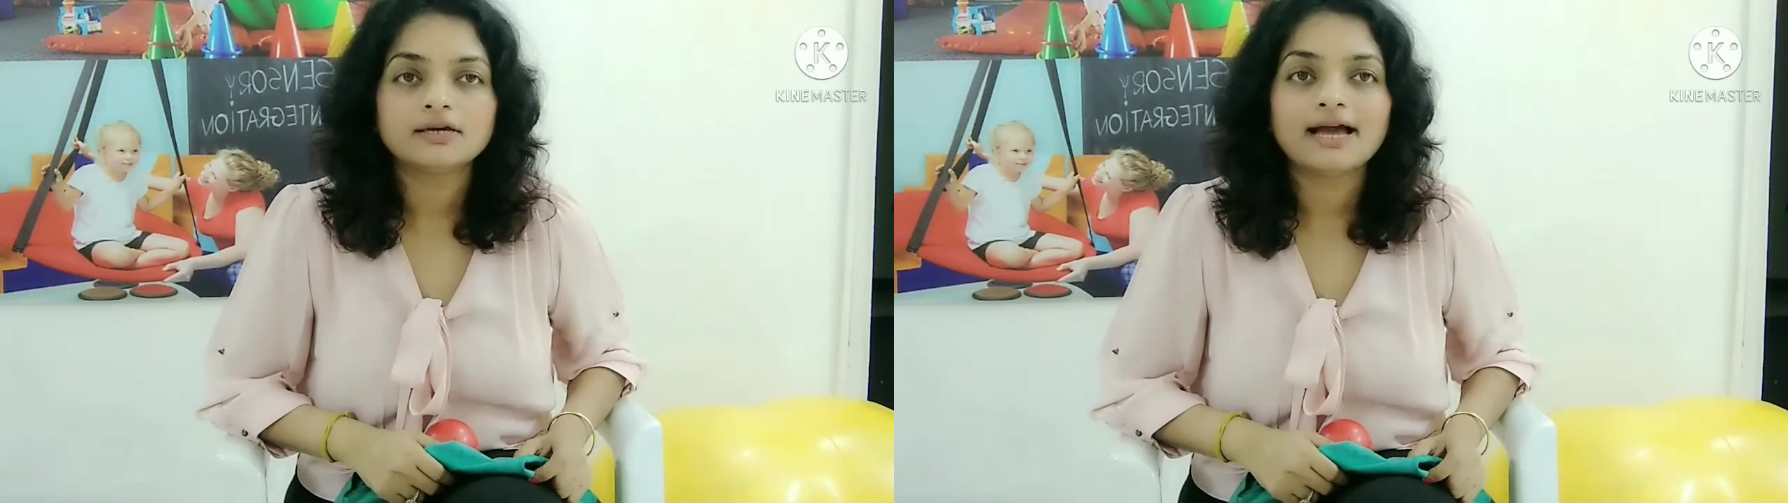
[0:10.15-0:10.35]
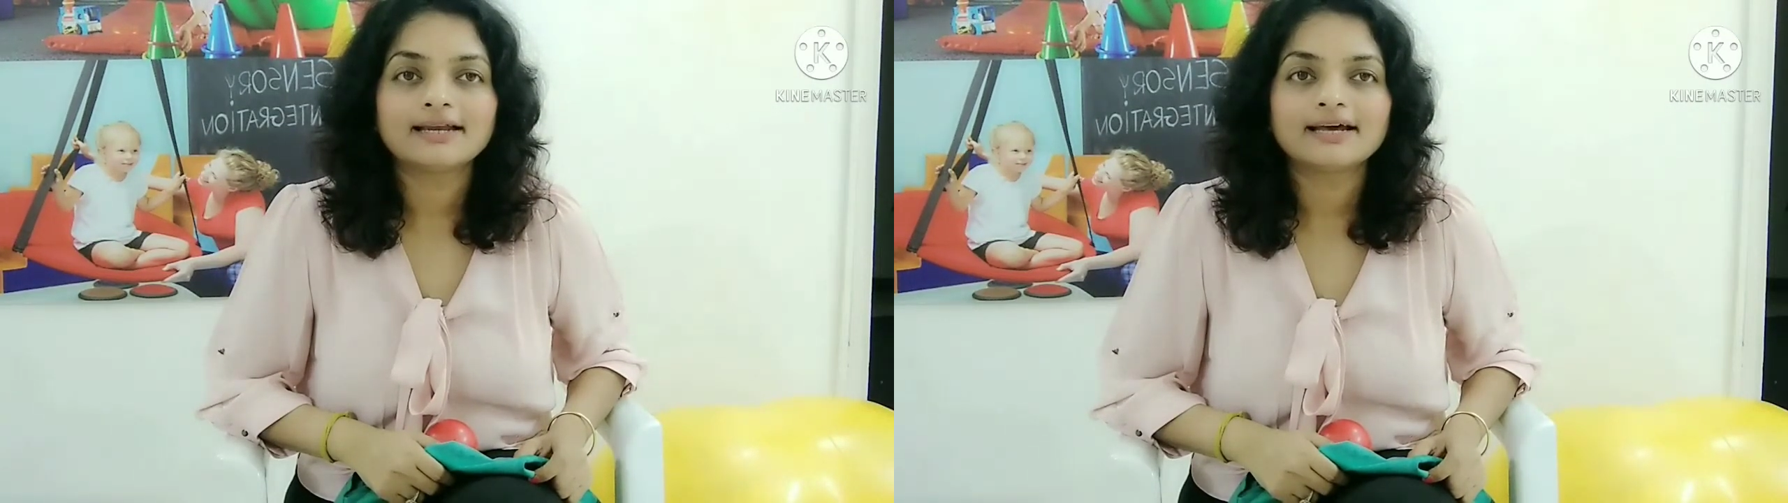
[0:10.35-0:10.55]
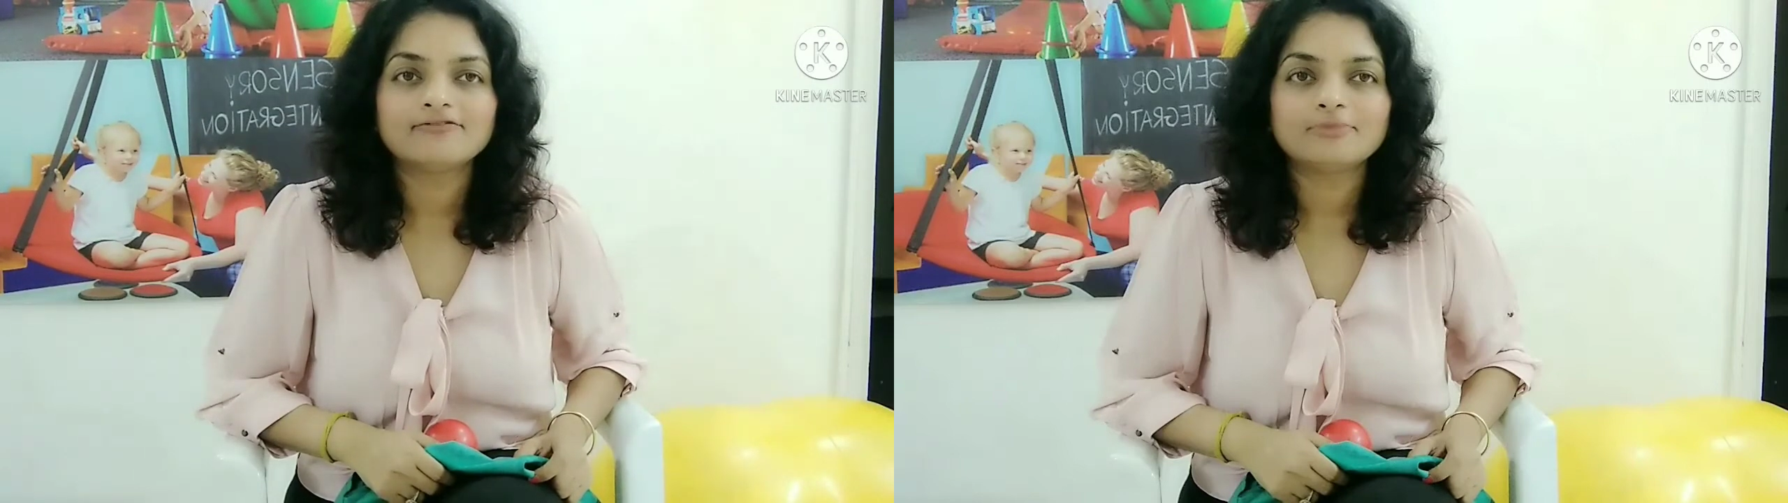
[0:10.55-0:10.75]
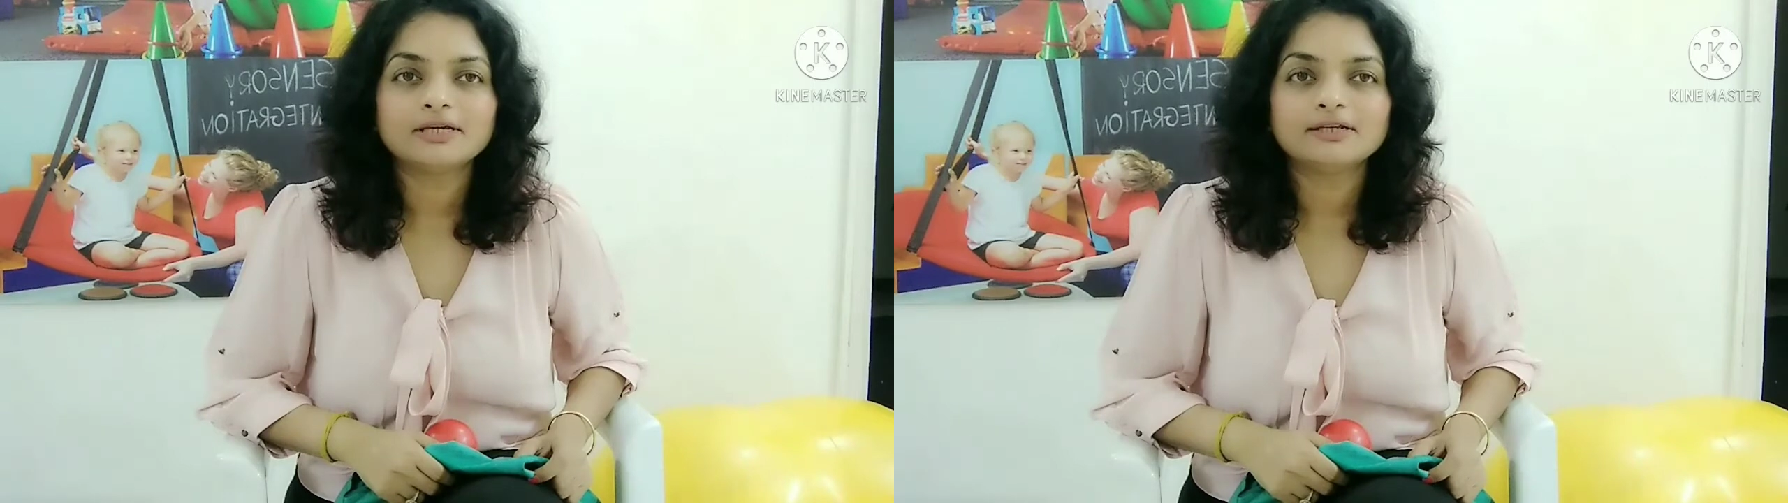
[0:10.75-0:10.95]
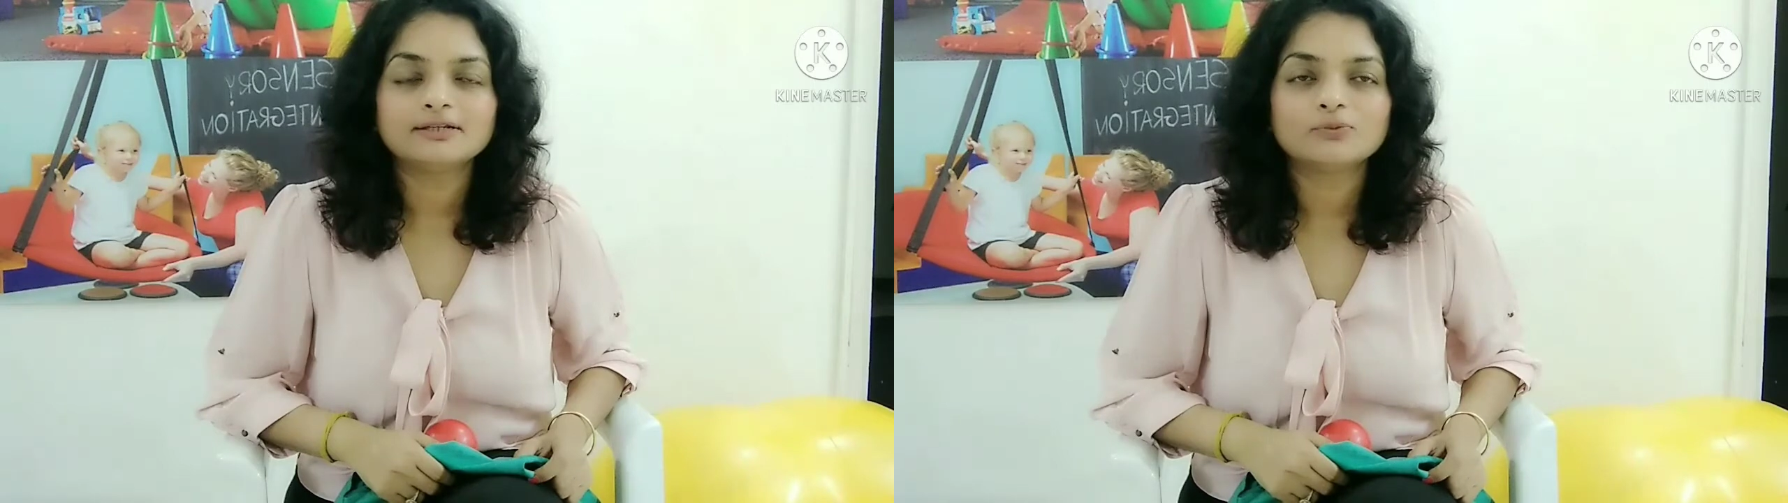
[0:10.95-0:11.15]
and I've
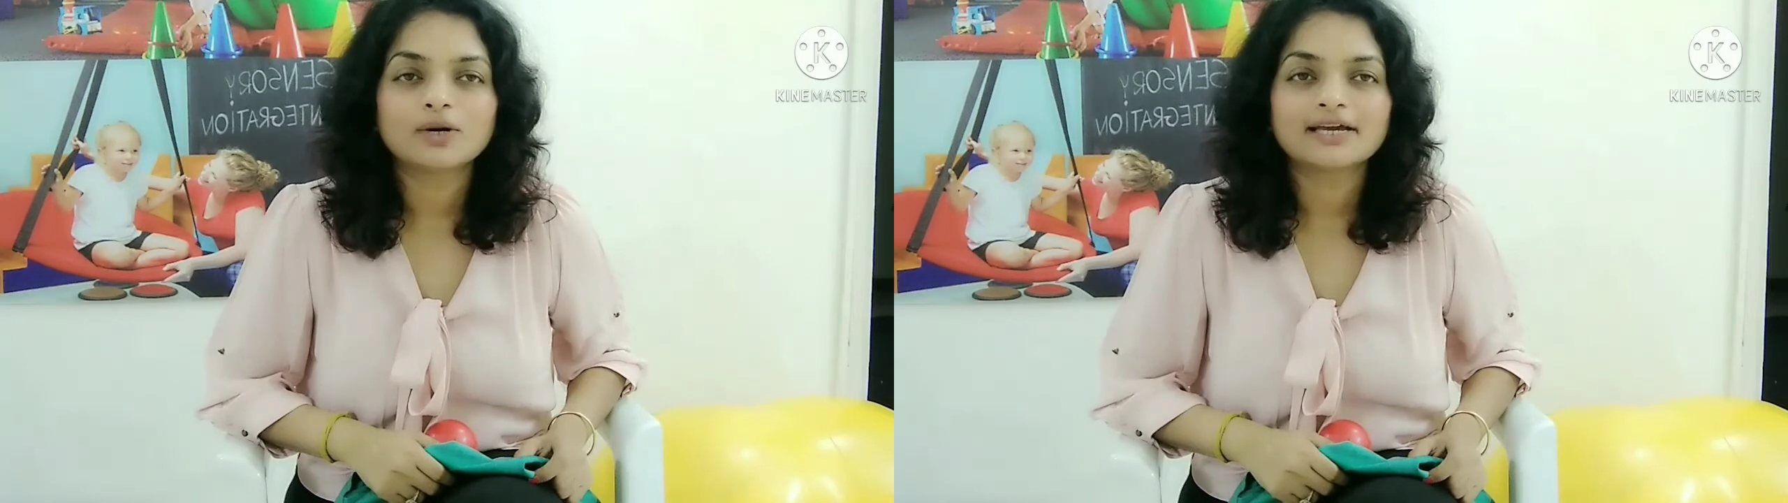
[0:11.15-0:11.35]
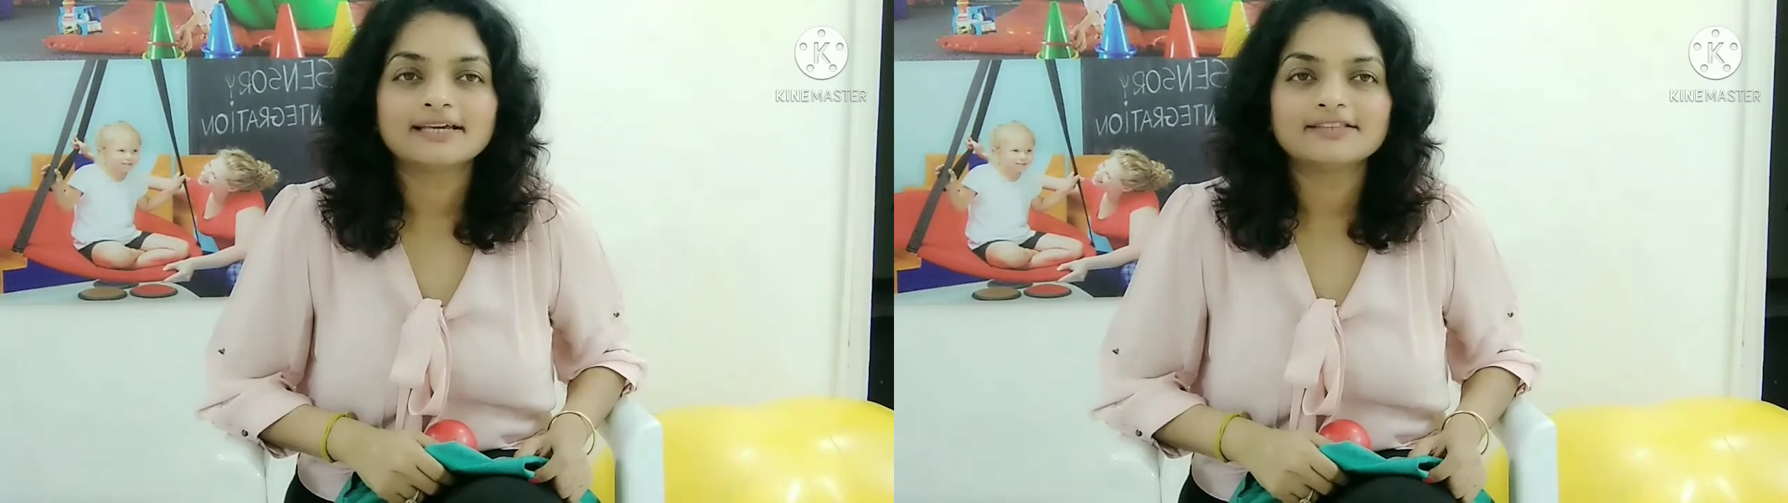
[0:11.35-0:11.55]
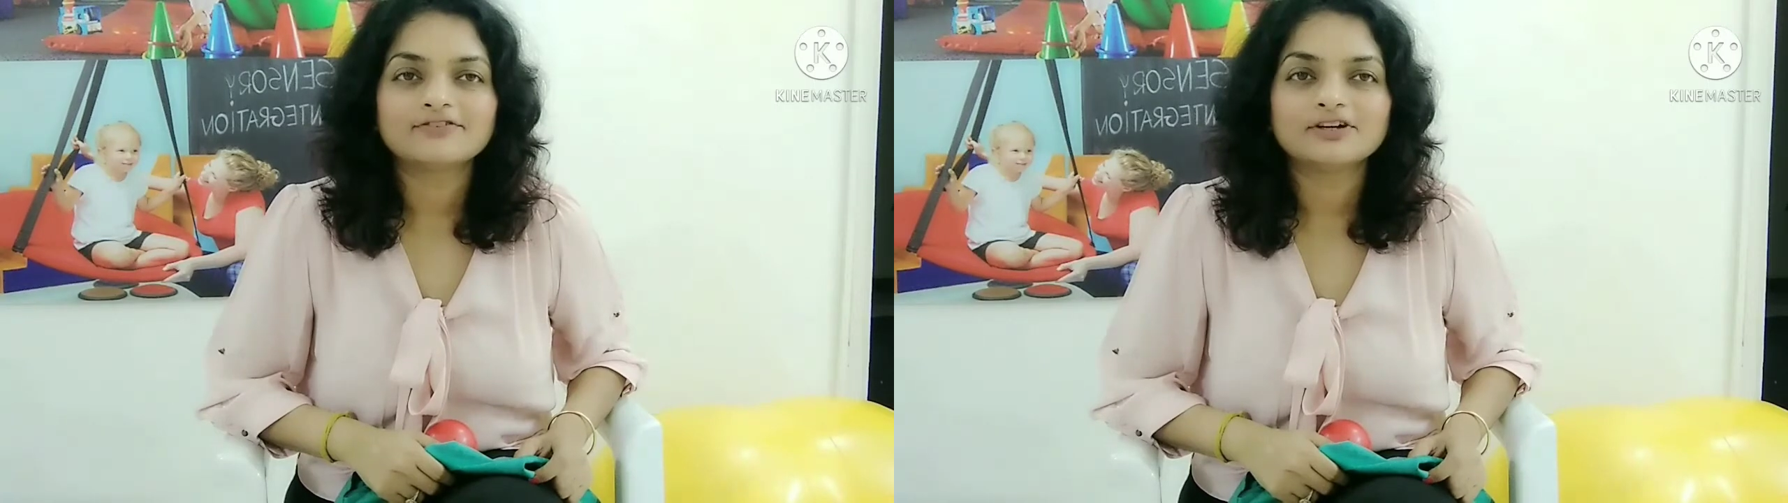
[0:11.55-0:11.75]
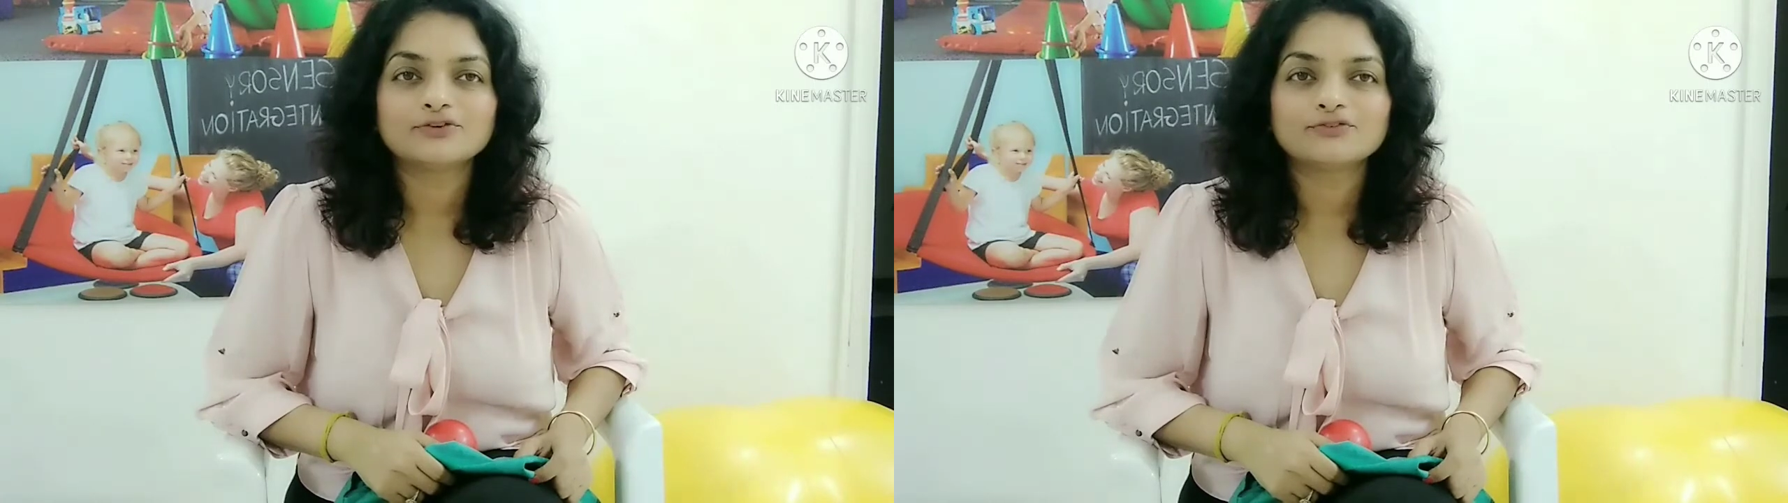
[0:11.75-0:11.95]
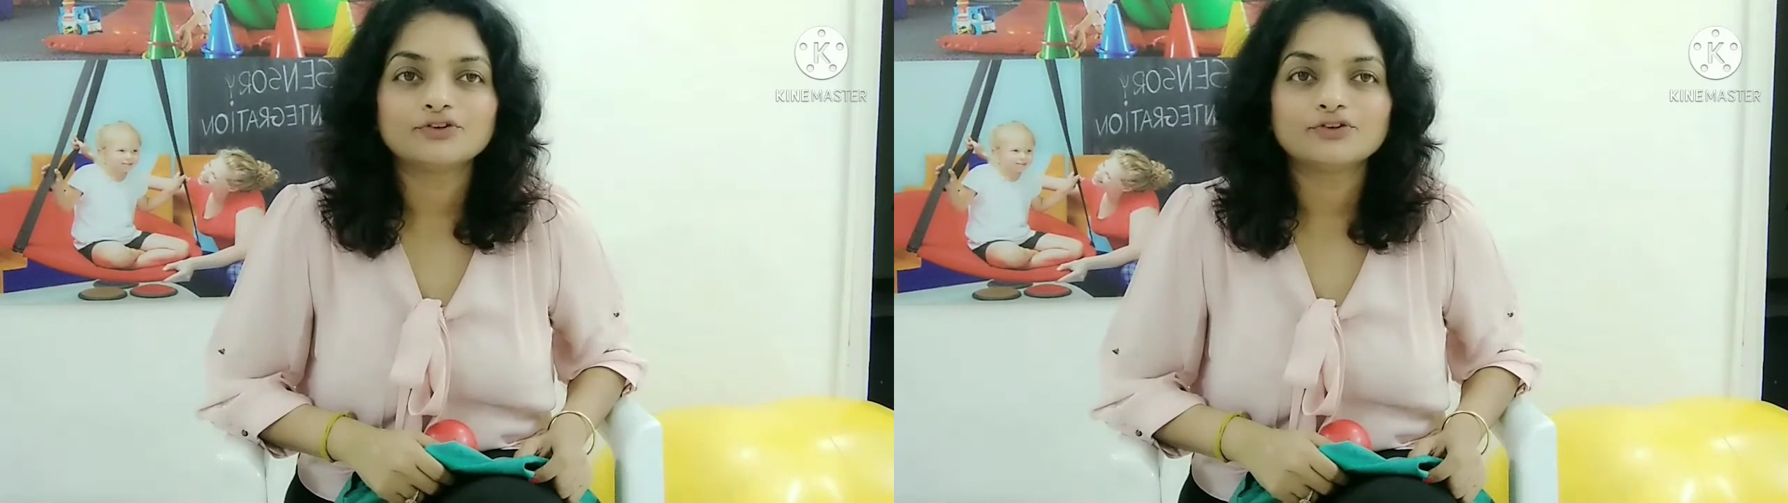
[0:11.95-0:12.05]
been working in the field of